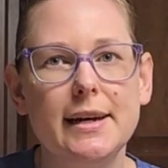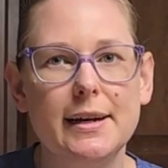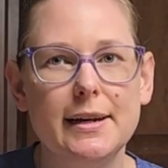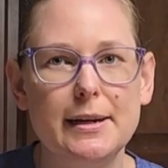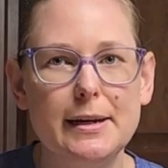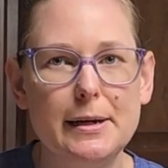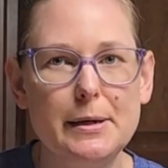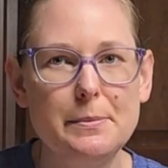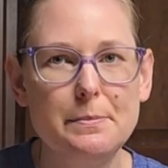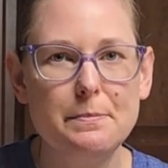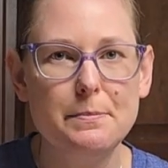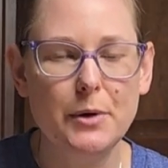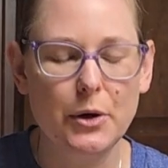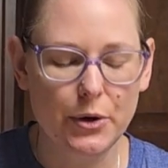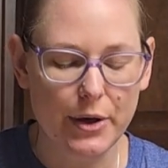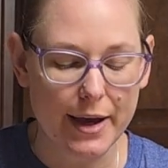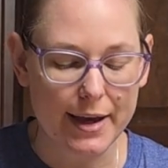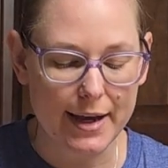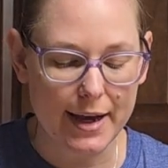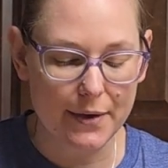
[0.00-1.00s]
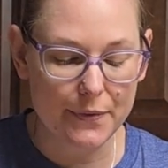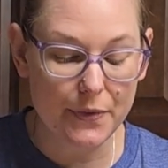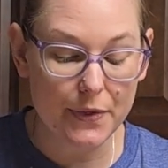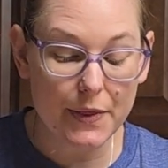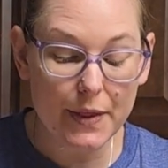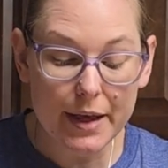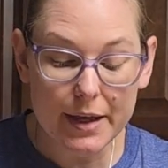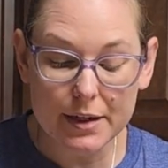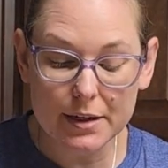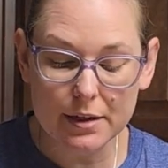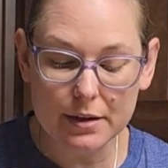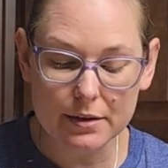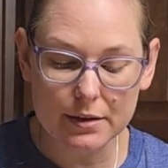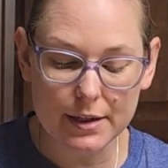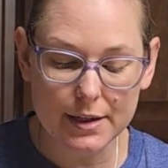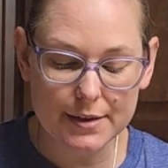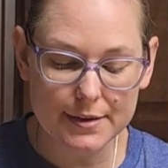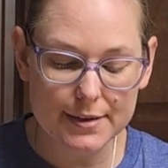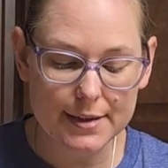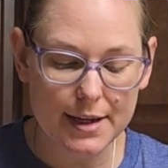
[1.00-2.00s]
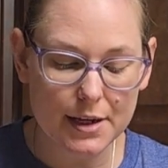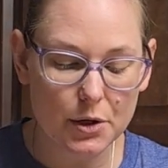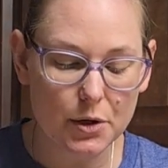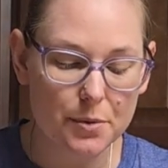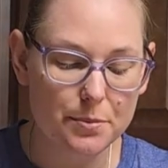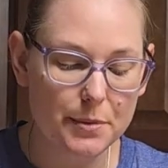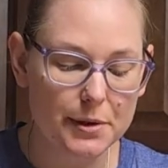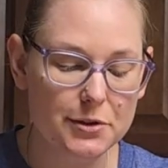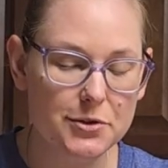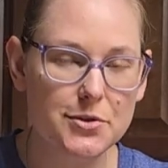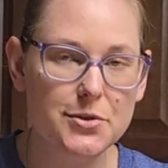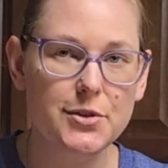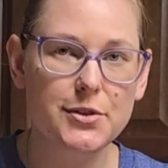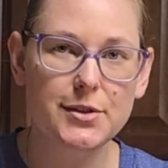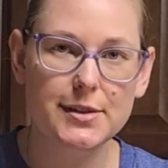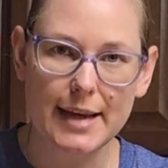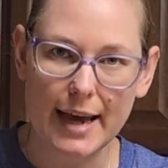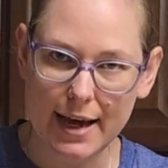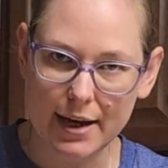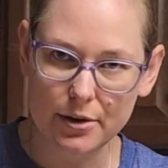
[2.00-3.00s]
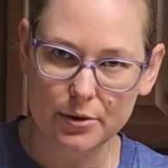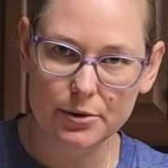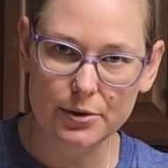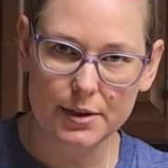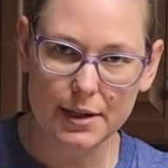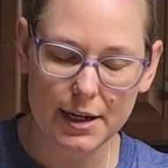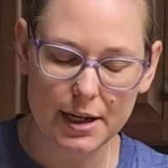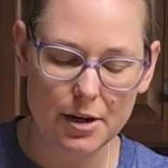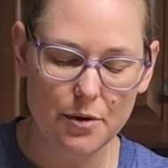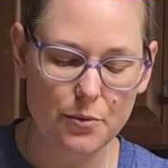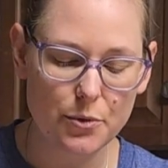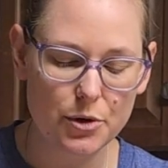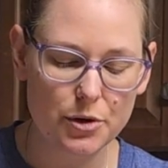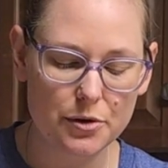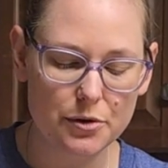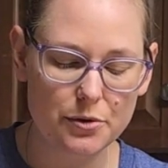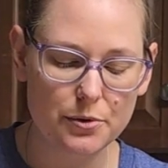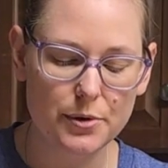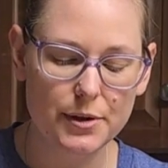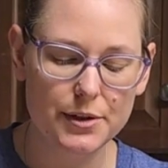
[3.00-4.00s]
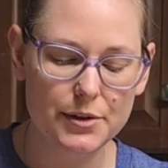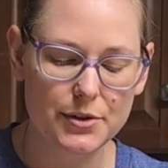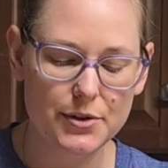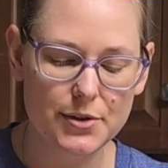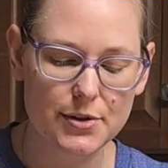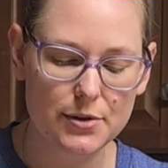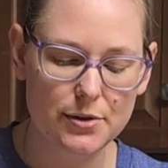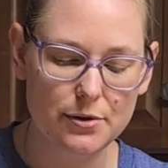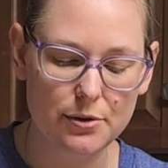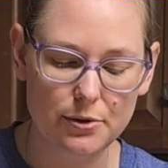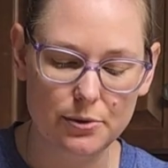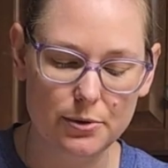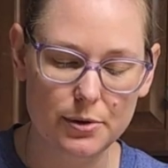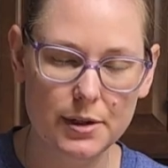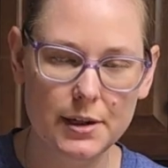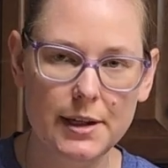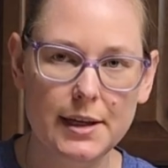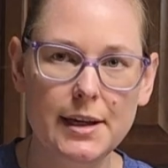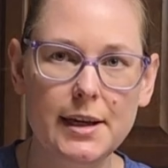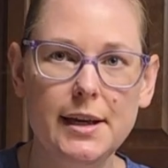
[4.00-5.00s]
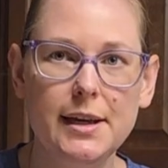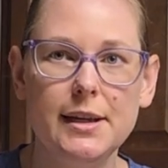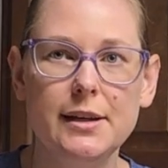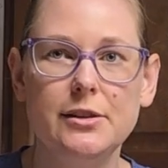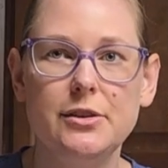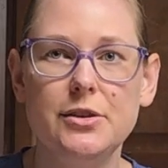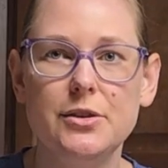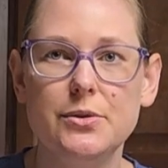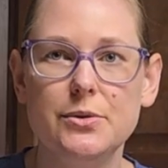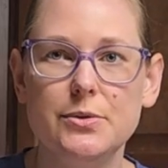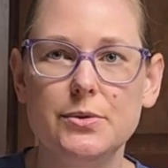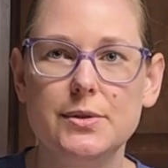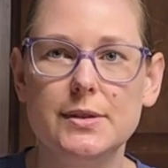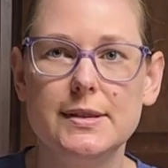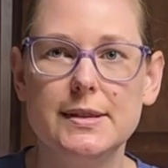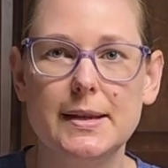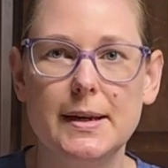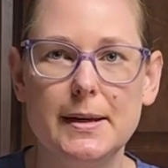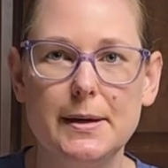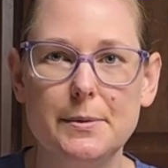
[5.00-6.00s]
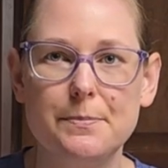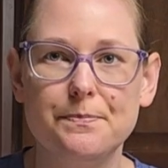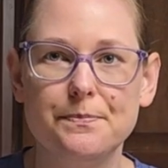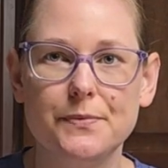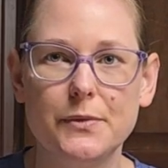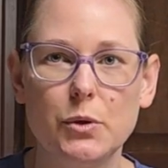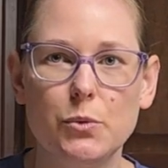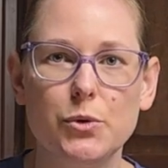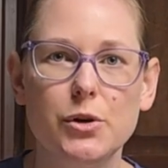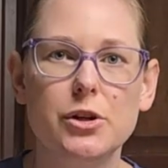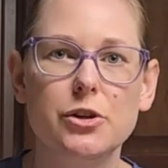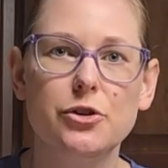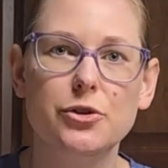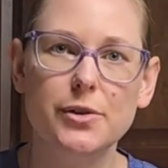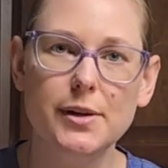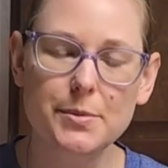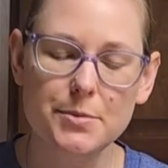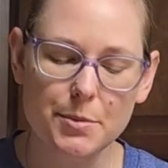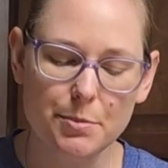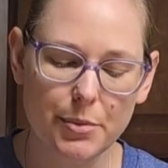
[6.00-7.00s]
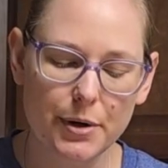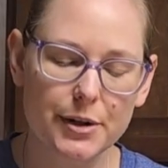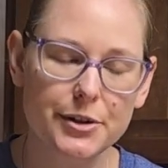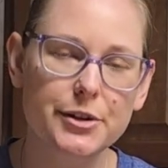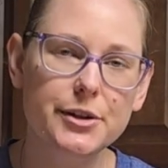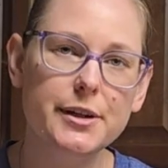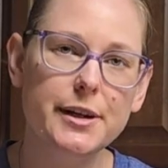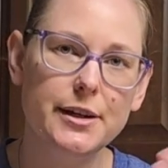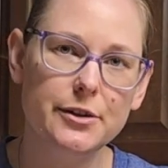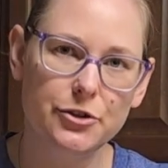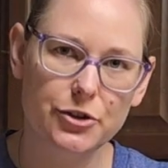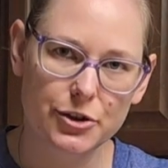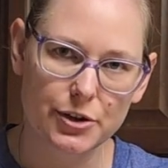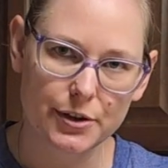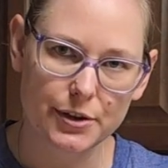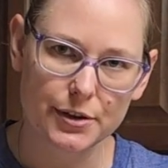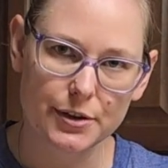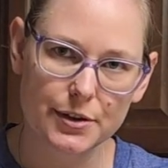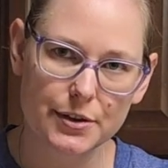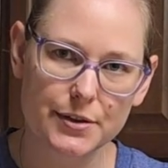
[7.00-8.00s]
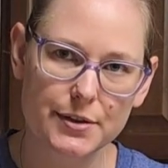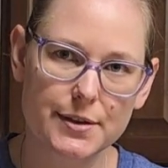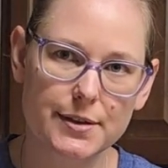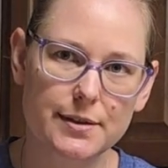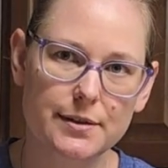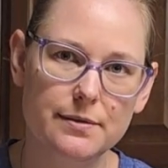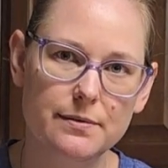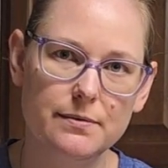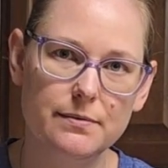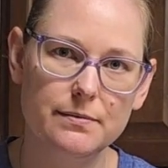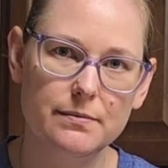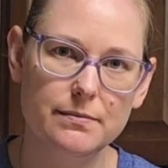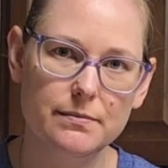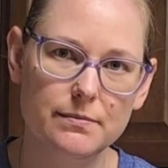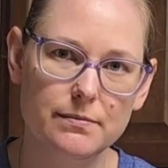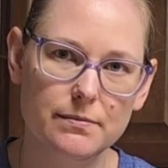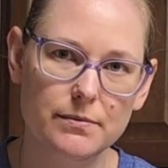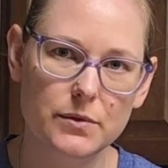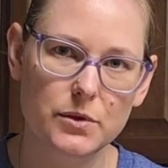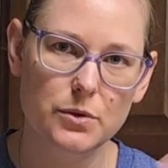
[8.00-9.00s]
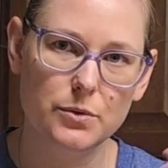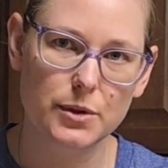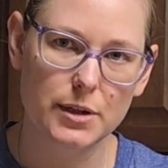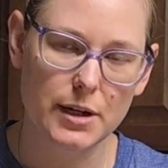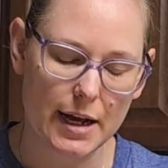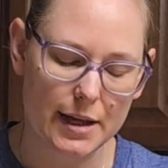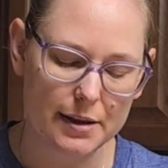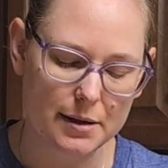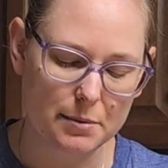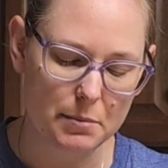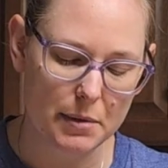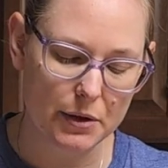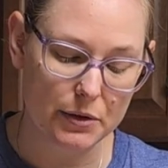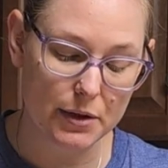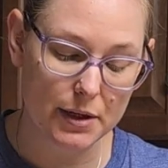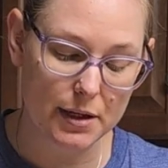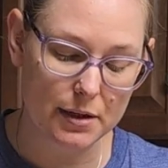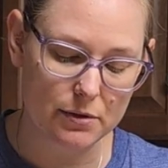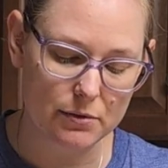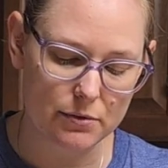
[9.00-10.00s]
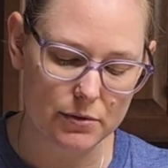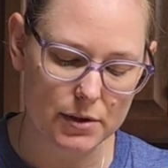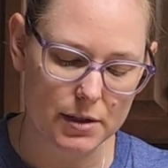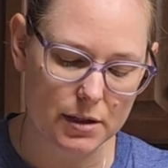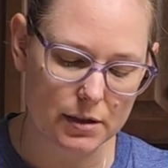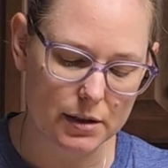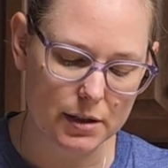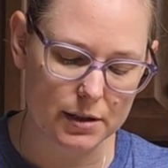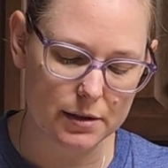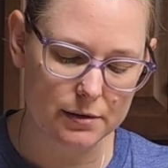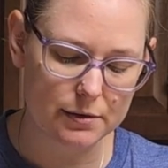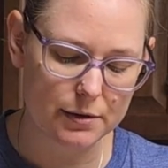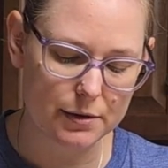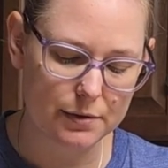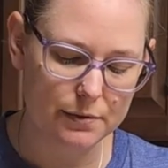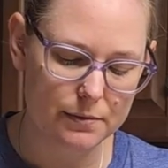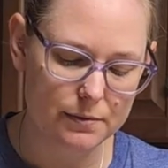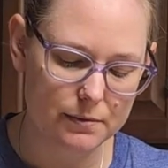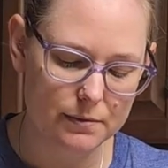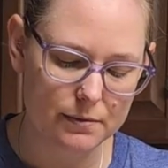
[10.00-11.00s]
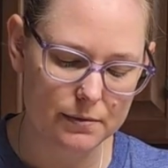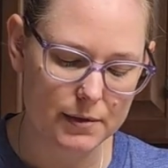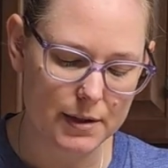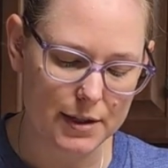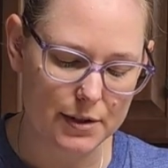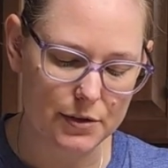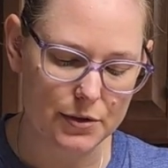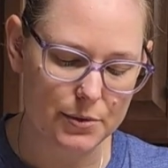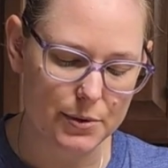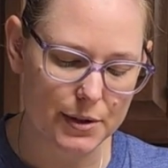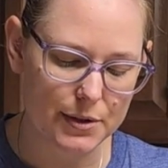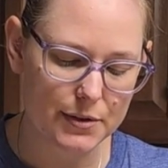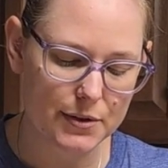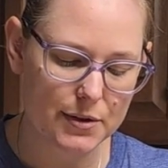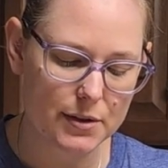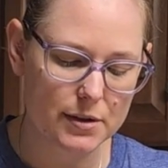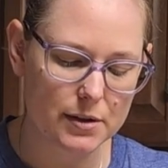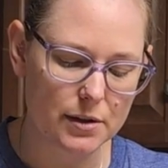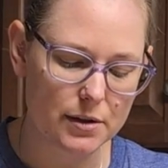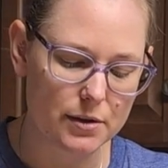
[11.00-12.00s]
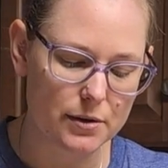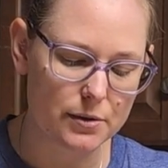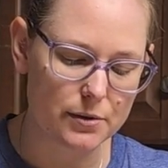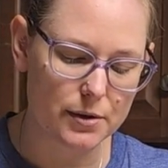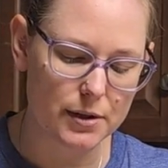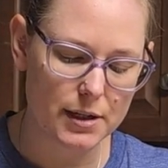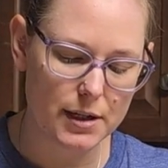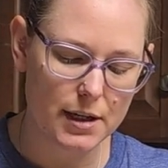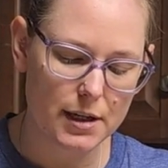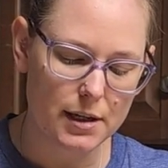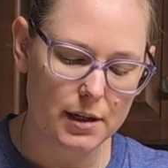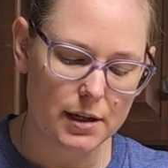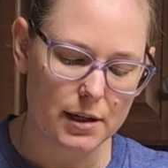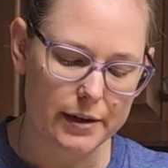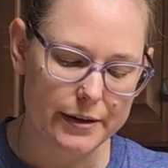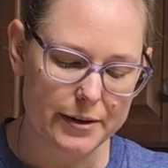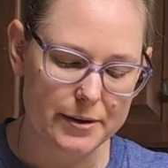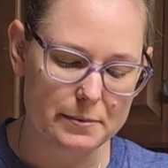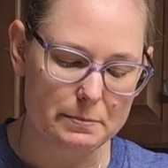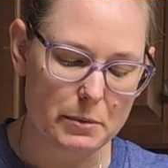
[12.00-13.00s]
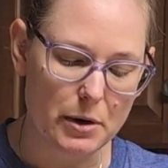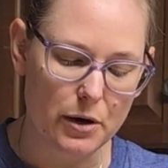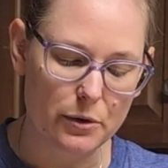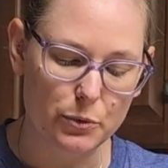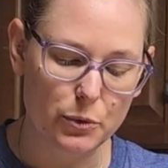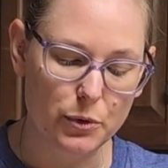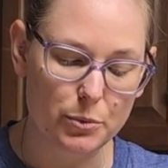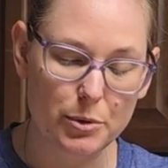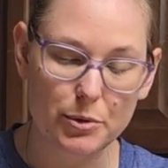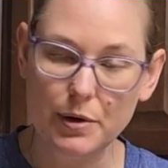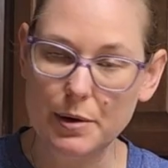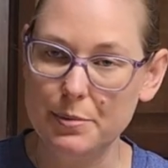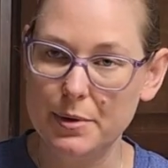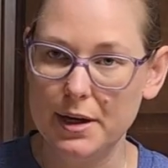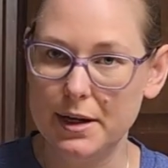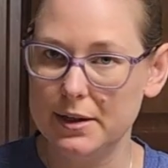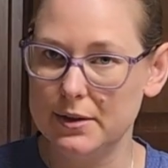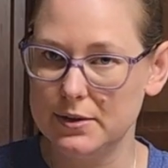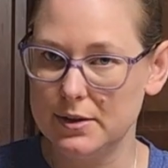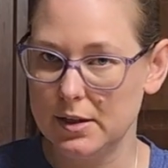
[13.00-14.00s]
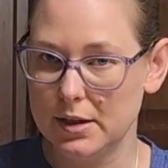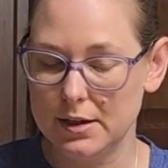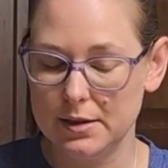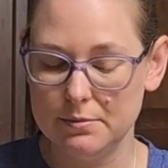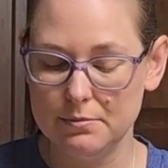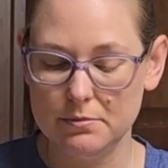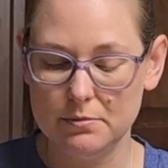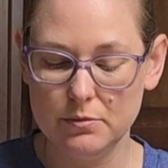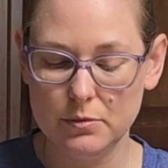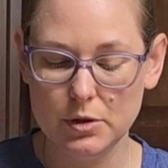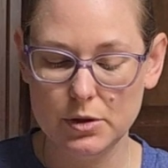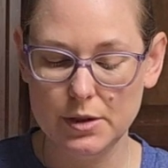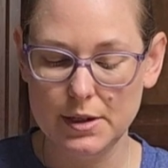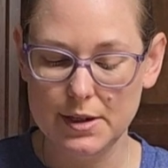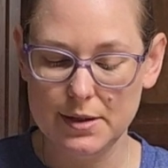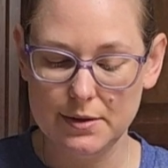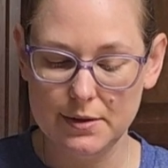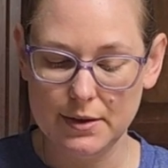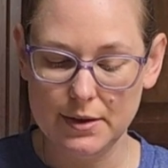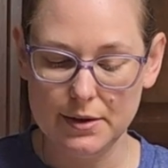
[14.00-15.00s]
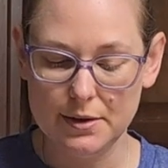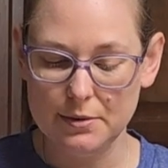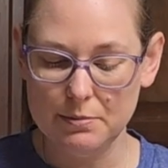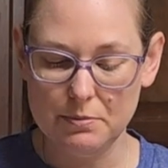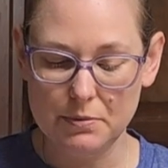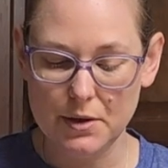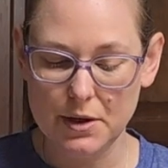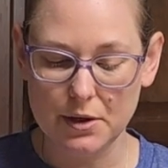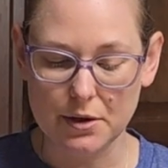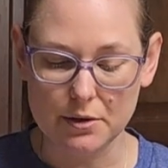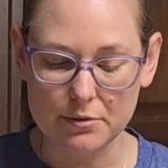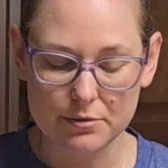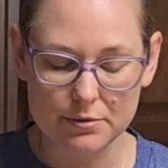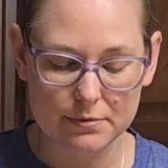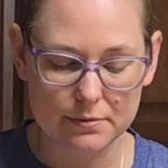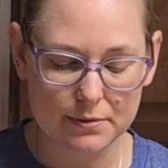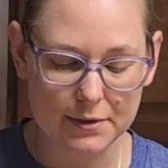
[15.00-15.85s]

Okay, and then let's get our mixers out, and we're going to use, we're going to cream the butter and sugars. So to add the milk and vanilla into it. So we'll be right back as I clean the thing off.